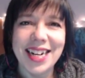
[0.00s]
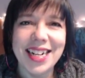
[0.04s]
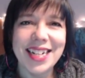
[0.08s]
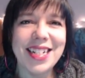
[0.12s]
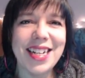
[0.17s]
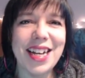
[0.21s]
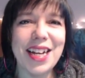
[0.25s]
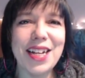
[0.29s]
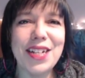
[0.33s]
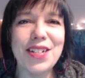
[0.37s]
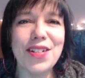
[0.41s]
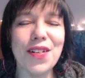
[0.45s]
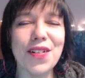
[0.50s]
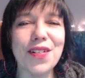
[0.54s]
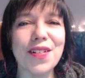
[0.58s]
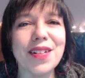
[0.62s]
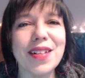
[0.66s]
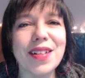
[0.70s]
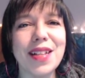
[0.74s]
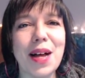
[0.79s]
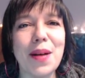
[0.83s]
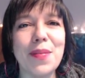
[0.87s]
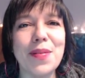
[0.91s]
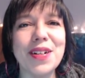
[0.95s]
Yay,
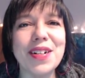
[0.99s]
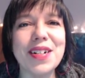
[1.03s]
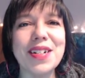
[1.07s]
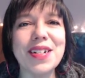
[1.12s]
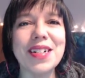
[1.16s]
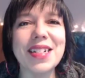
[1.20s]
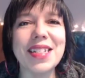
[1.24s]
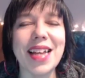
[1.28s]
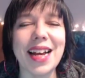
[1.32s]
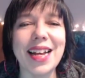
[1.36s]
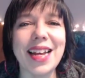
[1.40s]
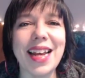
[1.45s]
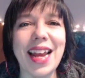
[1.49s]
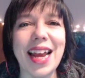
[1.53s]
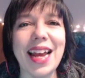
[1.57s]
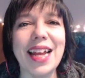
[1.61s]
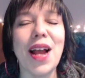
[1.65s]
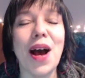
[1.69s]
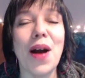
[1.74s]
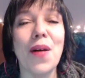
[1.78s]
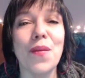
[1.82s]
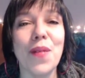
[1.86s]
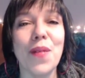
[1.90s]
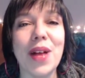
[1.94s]
journal clubbers! I
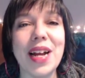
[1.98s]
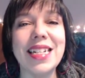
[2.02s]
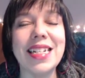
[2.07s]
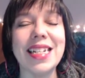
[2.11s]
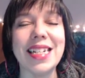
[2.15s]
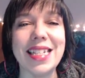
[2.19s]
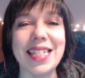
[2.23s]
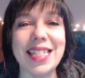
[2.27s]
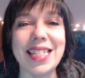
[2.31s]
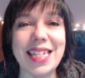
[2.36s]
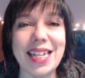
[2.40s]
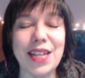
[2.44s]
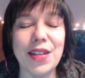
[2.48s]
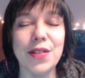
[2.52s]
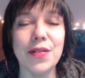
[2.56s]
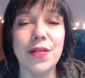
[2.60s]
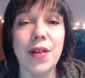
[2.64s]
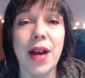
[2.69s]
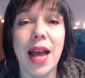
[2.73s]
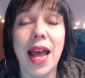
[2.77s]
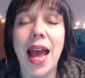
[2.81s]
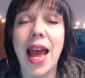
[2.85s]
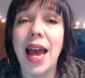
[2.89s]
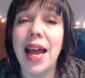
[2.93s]
cannot wait to see
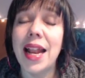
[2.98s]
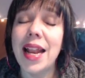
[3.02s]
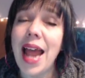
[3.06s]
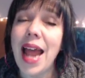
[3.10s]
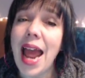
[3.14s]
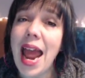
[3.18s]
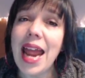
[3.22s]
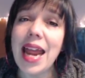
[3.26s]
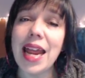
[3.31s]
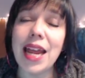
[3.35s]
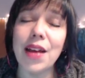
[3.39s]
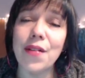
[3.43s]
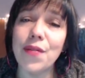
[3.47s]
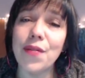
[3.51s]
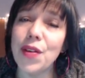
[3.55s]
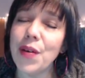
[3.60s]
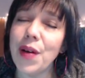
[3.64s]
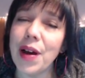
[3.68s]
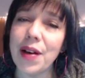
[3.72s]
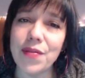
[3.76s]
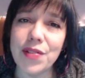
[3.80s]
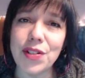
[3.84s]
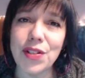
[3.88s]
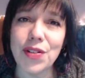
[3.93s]
you. And hey, if
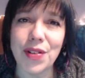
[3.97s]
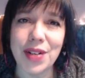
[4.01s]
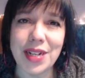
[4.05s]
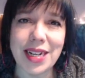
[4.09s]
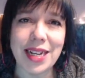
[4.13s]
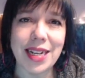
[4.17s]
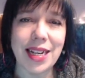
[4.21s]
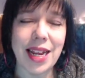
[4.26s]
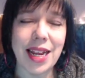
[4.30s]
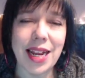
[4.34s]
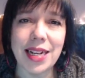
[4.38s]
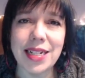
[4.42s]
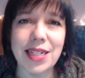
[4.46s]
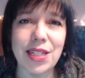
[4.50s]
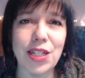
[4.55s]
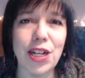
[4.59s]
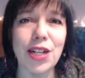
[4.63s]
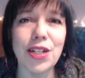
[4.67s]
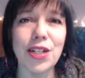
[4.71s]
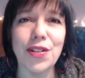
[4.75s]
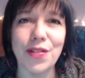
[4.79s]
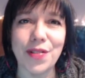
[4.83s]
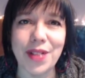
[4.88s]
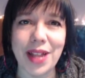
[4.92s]
you haven't joined in yet, it's
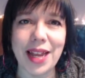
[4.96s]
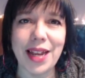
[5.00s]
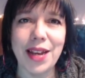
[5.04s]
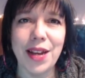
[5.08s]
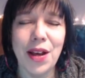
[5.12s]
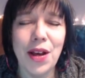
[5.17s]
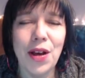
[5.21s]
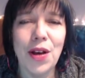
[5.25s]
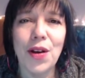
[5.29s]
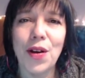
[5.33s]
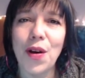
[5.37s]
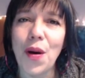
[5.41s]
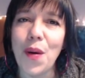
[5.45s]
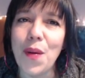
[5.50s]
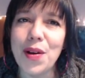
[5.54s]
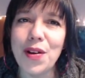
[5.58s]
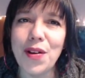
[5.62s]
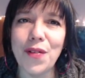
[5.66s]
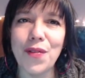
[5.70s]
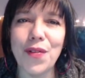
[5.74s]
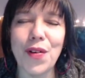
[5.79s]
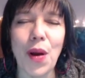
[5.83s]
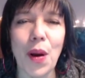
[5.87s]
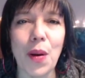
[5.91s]
not too late. Go
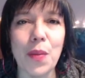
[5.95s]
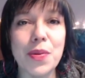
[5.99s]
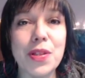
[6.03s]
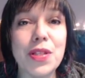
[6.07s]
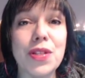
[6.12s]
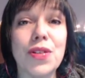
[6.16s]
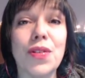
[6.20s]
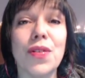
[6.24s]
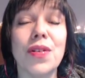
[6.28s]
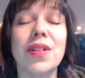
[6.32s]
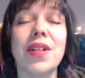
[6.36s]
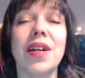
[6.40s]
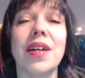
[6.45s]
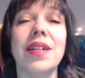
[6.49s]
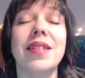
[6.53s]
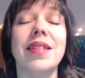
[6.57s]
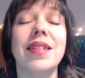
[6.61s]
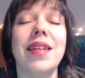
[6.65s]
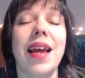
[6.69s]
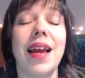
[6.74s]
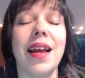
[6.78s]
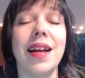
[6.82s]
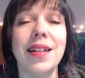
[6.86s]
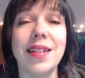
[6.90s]
on over to
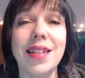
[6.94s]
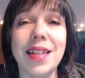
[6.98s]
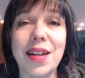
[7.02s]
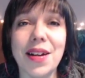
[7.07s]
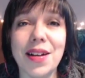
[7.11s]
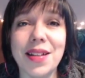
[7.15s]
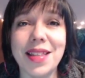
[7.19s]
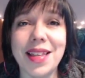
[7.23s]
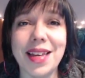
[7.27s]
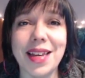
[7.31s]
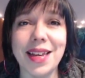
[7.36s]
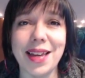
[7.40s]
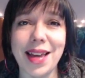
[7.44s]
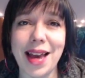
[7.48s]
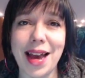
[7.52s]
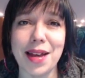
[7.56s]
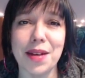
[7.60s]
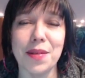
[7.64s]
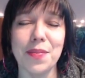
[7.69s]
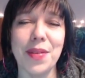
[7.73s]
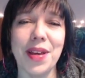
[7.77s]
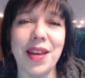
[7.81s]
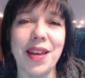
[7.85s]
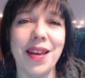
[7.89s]
openthedoor.ca, click on the
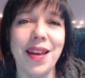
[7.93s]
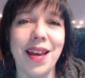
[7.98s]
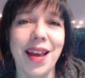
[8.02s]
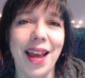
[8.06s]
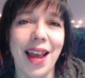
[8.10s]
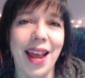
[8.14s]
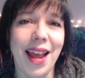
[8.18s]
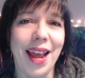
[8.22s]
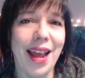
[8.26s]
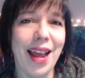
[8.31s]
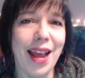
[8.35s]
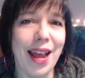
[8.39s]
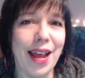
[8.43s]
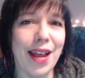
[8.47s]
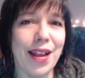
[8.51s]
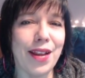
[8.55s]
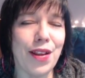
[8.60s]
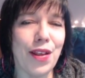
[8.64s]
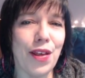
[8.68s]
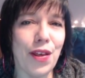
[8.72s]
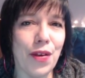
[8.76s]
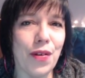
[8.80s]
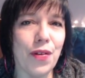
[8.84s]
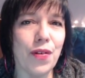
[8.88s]
Academy,
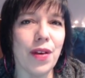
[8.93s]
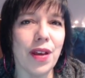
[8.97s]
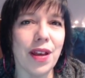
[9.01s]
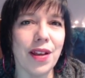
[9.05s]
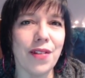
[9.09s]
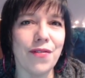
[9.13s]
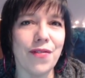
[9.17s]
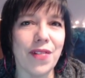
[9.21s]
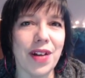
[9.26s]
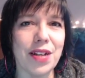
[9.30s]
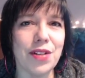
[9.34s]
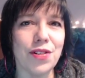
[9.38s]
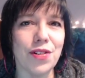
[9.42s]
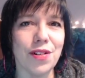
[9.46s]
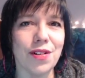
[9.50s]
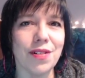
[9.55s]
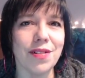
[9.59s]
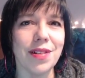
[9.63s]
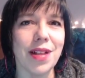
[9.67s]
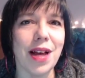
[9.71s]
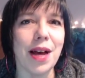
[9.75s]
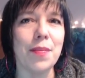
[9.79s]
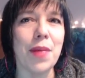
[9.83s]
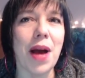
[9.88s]
and you can find
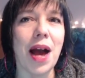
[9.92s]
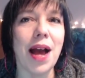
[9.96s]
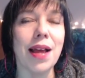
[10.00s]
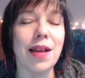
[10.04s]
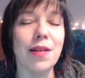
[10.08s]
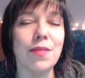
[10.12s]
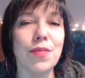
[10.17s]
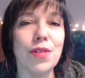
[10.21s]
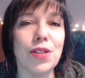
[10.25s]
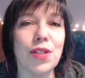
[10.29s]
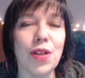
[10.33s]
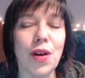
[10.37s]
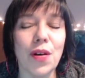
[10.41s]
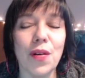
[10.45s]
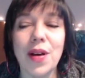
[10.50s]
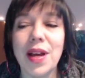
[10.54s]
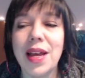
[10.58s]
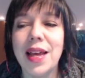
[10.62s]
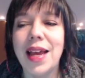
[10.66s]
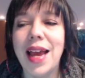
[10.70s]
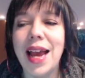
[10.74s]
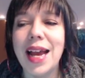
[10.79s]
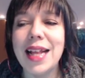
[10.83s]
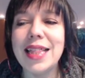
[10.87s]
Journal Club. I am so,
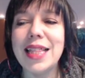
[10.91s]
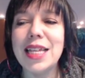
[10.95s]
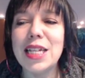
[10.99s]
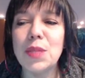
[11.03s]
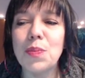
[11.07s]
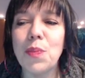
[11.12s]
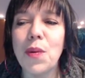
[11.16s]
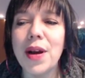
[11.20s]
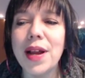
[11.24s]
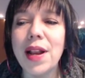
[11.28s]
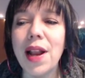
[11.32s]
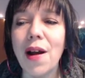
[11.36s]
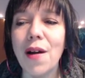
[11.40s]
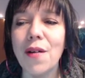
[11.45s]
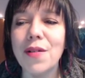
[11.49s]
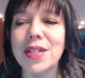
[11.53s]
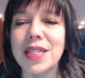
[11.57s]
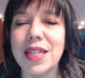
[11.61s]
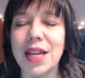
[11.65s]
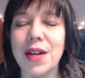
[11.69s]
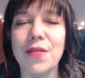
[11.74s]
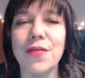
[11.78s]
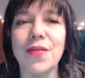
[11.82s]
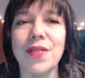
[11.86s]
at this point, I
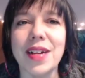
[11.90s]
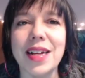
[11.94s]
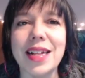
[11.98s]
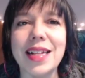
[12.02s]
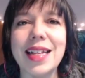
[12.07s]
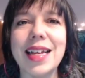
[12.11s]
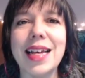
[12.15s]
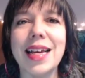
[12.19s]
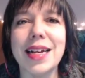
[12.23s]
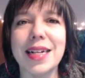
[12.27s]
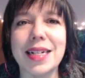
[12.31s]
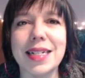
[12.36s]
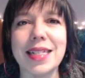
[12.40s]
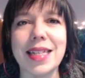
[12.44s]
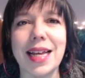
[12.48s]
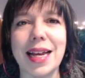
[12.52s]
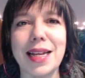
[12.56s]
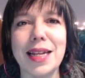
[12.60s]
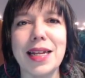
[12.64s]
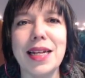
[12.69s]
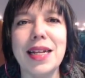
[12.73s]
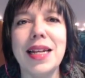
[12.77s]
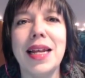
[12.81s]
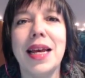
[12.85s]
always get really
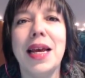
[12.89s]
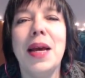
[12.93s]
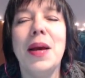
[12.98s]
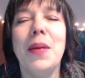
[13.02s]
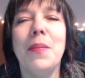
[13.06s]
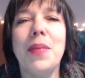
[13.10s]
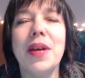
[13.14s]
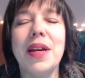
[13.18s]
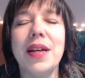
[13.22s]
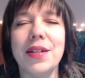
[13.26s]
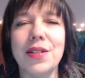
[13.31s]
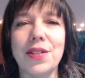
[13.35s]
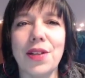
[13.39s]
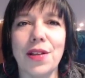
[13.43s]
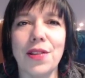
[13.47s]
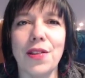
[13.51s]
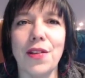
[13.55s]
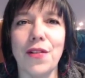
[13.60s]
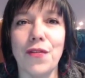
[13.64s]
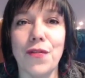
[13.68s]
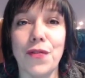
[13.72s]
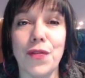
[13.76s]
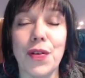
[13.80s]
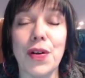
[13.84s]
excited because on
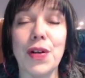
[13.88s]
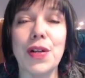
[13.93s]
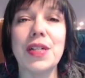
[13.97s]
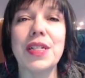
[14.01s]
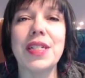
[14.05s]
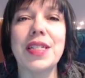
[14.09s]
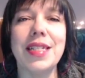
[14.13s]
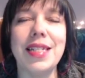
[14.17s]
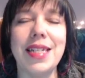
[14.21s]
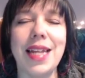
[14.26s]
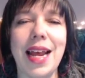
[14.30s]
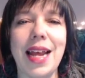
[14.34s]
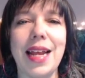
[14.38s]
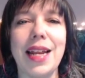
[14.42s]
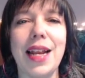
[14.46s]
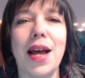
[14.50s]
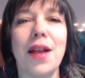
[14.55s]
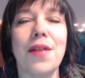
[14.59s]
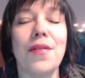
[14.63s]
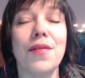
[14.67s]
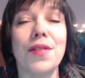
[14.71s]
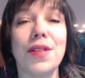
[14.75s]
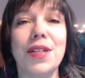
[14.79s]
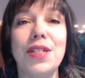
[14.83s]
the first day,
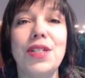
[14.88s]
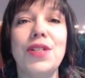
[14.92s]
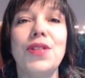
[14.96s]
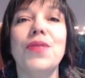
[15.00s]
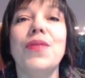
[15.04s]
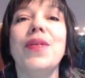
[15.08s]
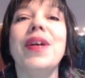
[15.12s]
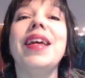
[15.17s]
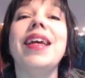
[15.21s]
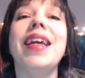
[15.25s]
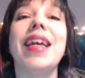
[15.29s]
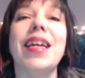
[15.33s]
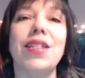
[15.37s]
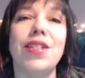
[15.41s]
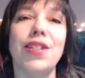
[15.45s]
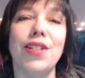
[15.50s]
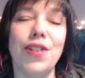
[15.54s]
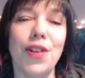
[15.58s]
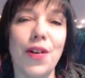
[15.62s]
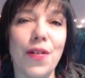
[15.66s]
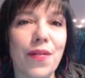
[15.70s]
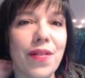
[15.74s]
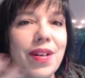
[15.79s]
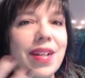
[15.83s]
not only do we get
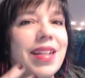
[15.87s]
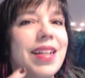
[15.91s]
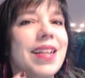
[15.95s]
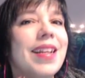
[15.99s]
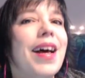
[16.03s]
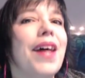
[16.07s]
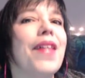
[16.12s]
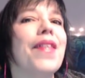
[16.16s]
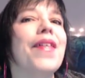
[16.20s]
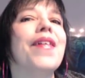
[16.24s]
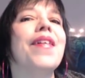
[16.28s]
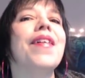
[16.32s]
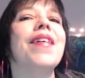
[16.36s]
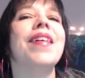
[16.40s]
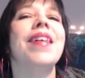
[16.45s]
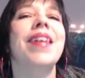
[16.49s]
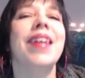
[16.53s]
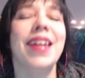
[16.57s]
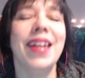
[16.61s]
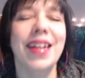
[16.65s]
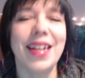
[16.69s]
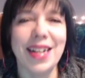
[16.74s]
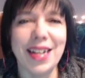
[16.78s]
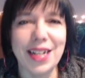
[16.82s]
to know one another,
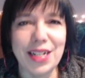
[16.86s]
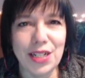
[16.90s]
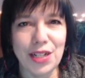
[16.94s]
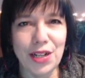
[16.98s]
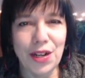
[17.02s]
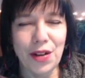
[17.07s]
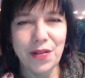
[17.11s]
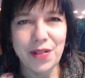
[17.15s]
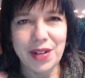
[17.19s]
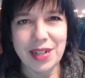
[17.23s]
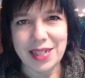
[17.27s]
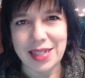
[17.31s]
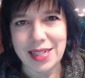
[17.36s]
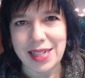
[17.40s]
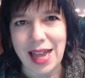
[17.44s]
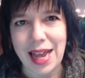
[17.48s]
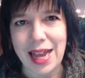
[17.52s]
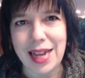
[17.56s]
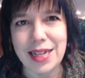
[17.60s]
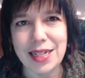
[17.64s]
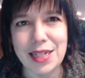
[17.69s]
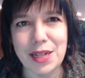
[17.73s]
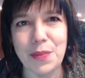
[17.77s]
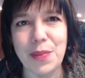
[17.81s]
get to know what it's
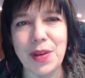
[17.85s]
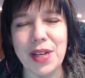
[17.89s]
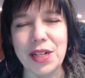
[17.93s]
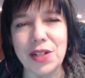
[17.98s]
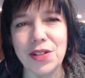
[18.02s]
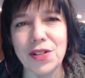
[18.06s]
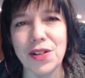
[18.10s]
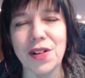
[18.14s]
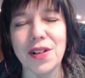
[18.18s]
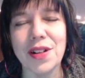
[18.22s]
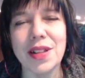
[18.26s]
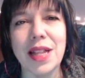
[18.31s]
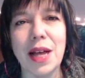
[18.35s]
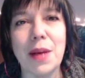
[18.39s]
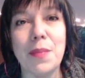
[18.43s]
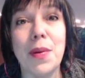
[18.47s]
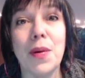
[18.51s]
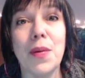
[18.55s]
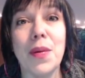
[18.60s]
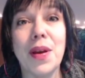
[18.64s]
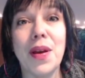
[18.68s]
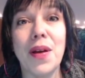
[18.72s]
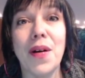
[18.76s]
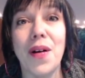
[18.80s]
like to be in Journal Club,
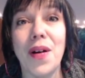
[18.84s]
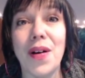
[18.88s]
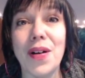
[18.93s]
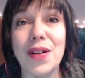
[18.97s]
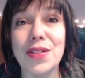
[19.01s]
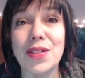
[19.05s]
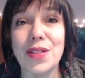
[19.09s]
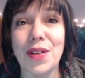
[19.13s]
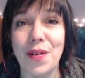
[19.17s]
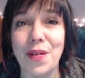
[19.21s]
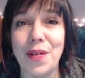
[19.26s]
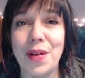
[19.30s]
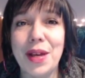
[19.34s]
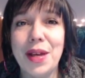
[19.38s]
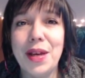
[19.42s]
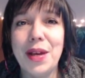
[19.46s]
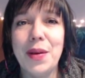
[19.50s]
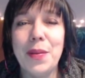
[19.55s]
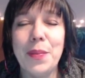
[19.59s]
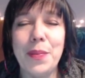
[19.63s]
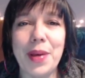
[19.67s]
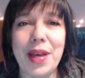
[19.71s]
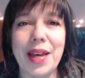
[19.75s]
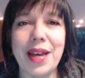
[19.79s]
but we also
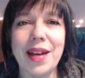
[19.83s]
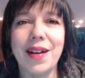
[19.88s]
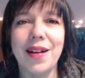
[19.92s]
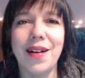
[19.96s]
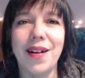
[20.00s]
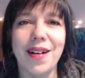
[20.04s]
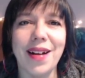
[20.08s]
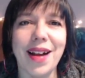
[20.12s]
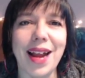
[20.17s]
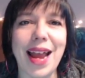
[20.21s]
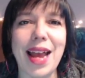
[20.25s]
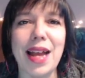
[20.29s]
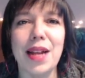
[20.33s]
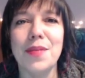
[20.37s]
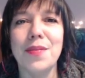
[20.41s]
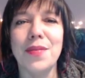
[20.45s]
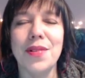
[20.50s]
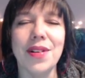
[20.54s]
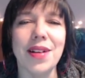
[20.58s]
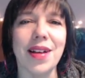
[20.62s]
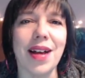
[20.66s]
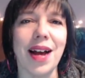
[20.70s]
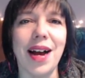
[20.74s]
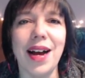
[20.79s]
pick our
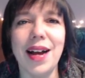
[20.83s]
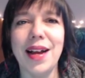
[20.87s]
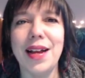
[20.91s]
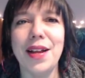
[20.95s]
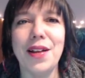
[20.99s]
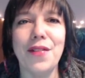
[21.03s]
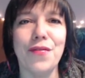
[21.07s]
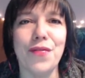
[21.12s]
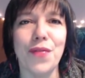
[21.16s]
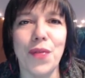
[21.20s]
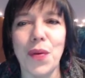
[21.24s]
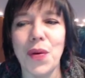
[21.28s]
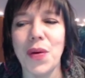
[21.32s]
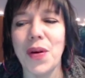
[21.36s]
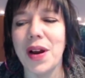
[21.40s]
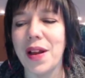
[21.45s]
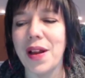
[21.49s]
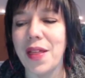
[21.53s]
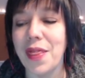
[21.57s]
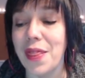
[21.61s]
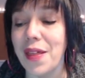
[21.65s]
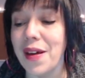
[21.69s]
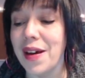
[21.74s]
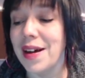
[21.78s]
animal guide
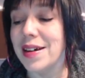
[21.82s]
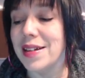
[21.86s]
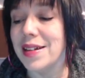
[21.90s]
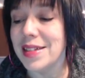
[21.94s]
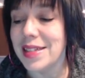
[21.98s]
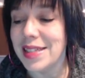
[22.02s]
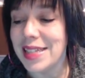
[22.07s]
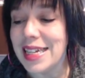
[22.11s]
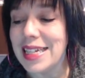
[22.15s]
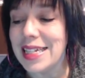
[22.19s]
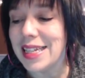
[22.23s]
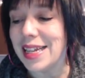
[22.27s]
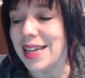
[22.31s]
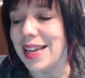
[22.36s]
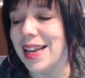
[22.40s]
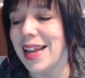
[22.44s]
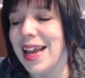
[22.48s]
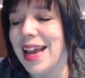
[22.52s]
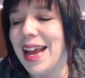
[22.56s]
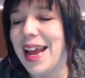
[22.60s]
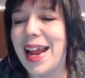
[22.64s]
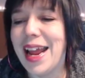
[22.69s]
for the season.